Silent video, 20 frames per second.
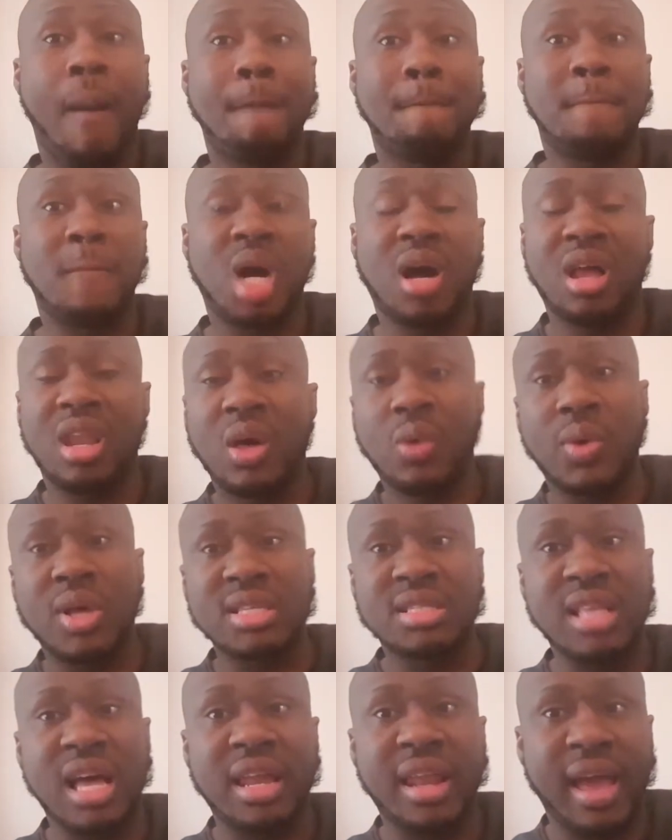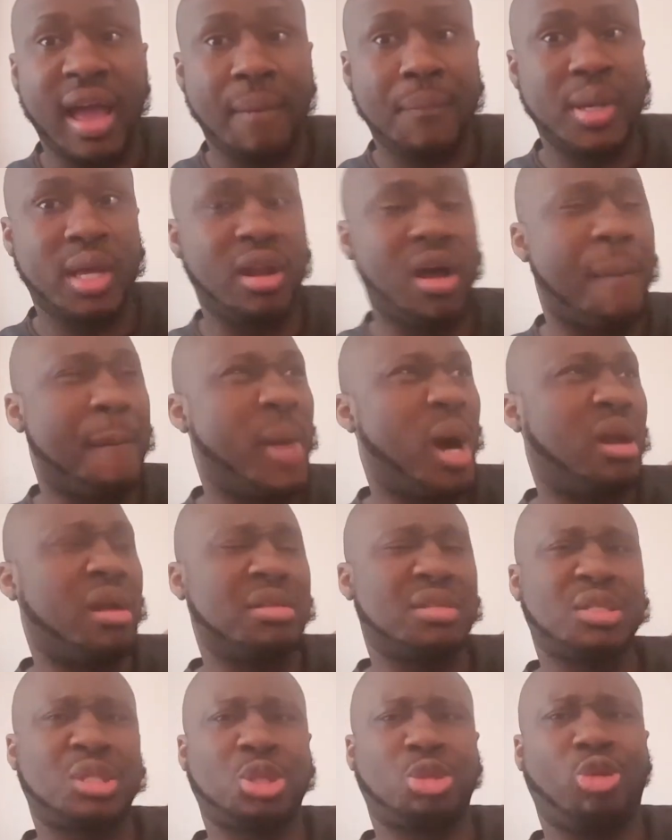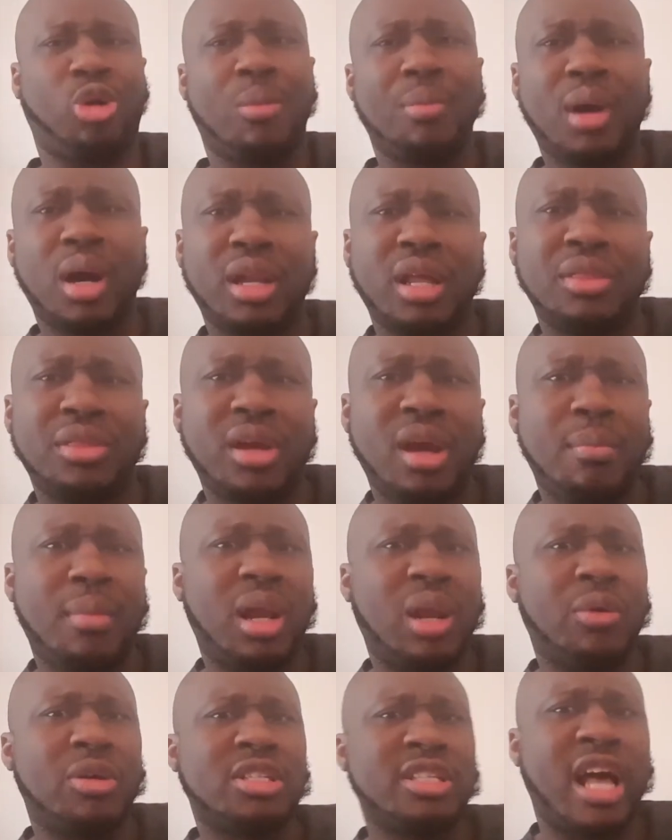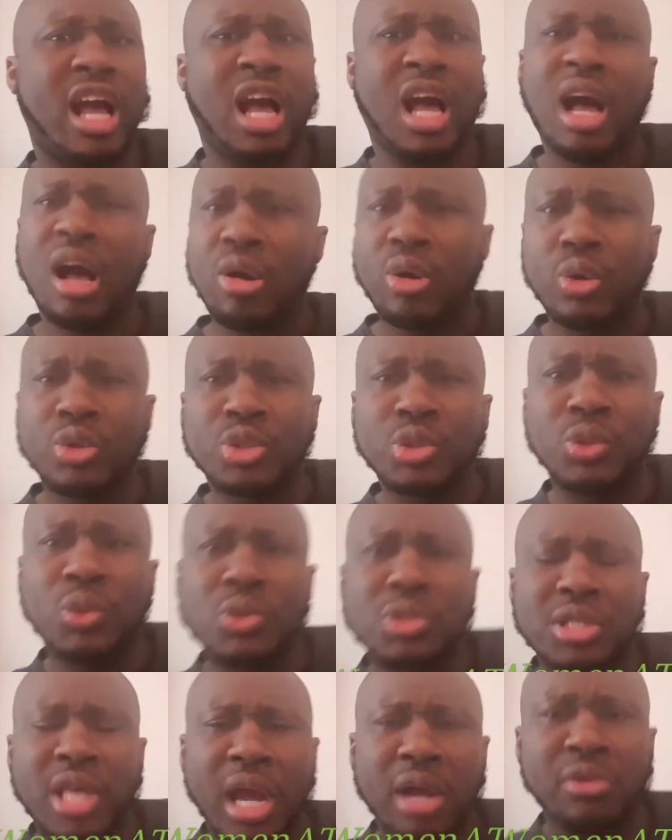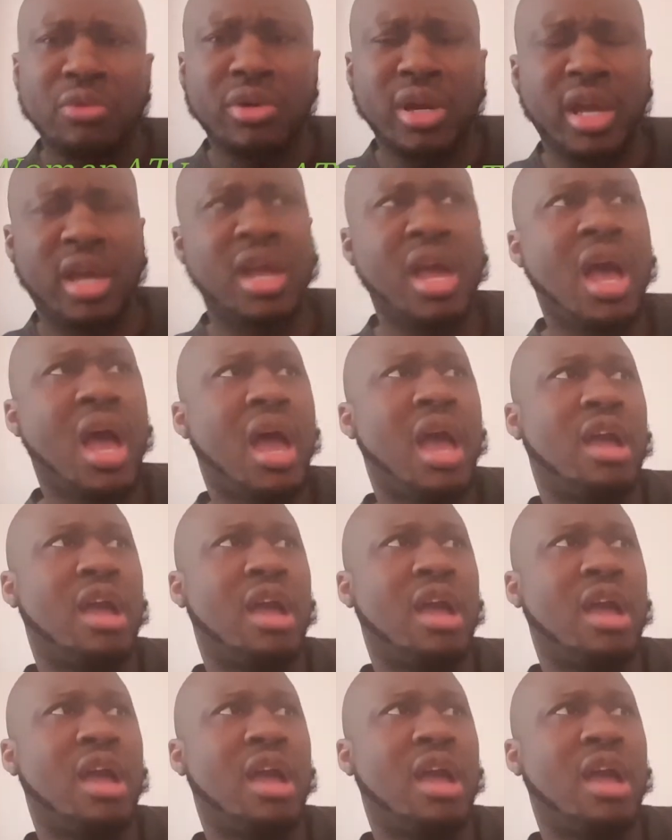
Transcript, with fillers: Marlon was not happy at all. Marlon stormed out of there. Marlon was like, "How could you lose that ring?